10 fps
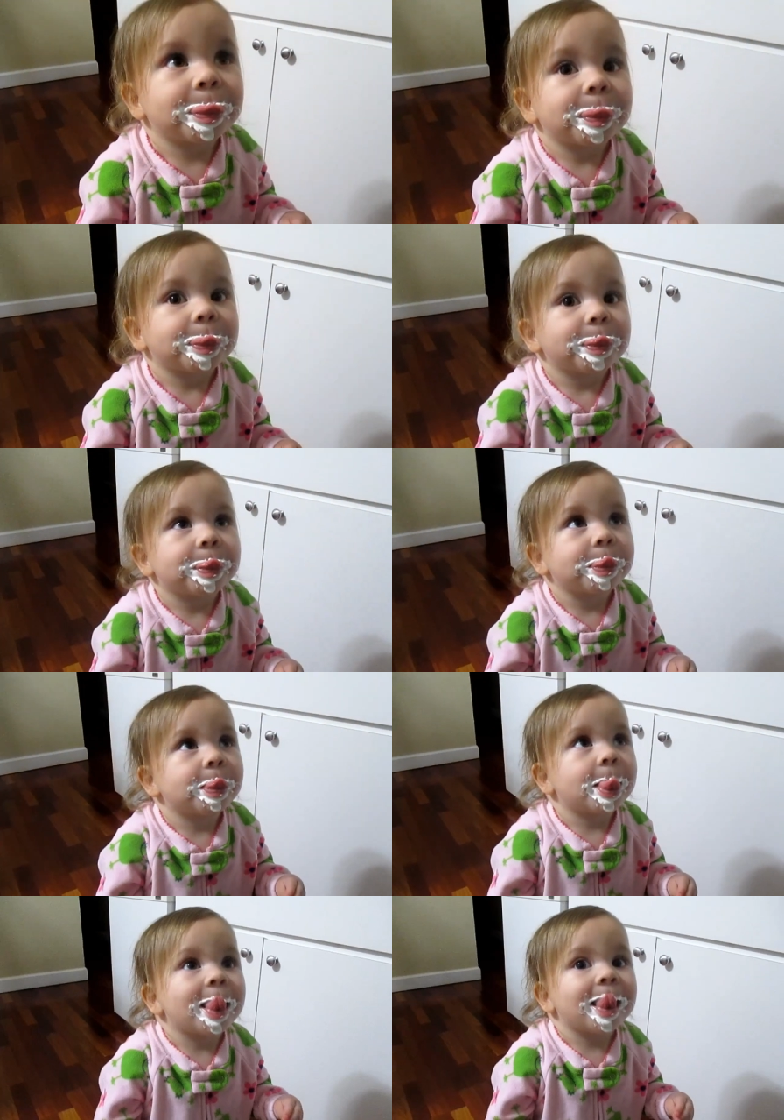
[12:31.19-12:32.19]
no.
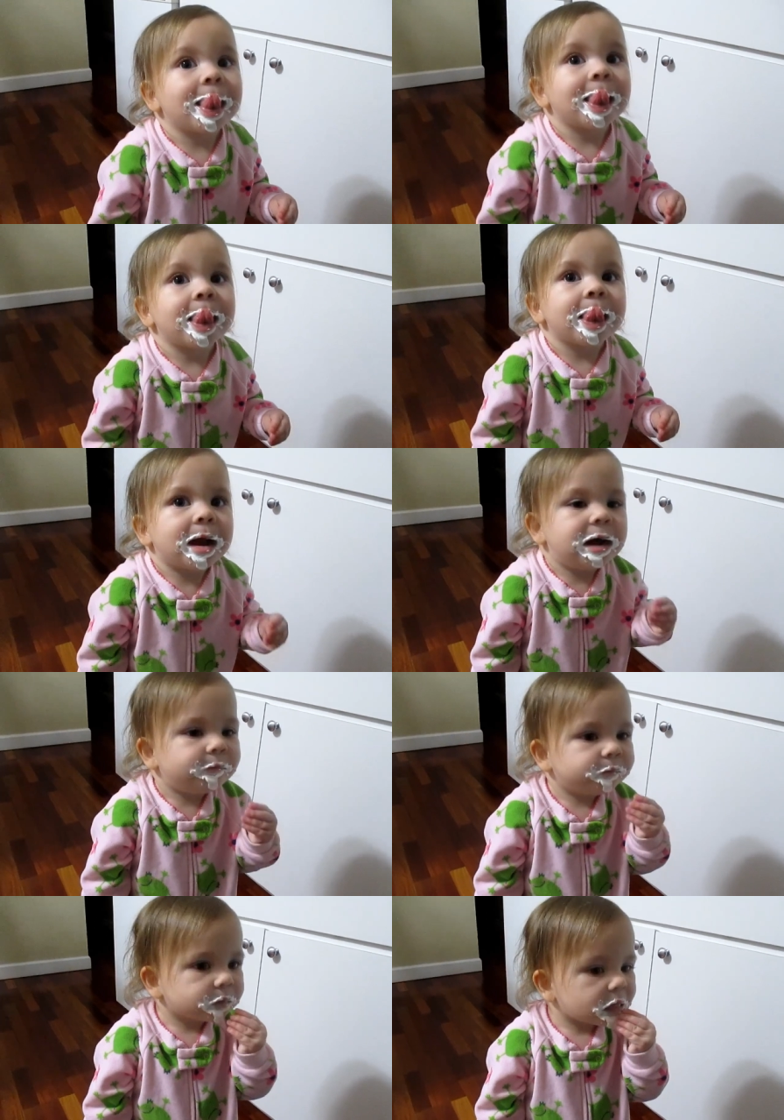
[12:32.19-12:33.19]
Now say your ho, ho,
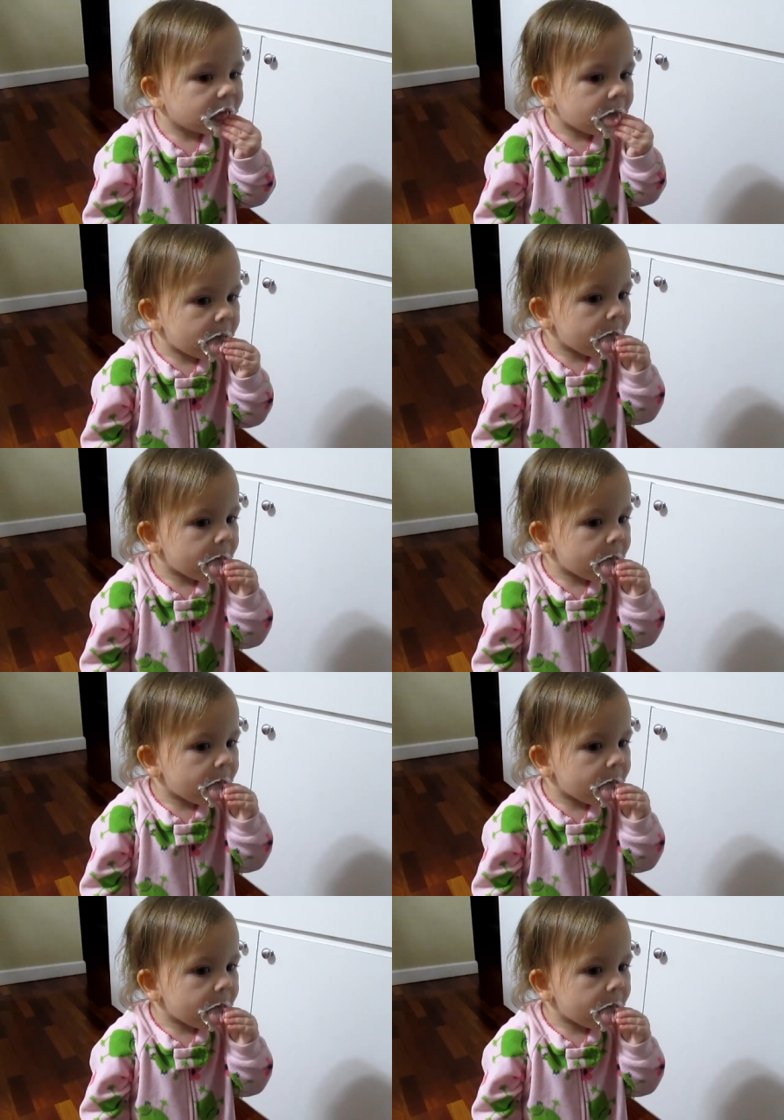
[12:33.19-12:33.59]
ho.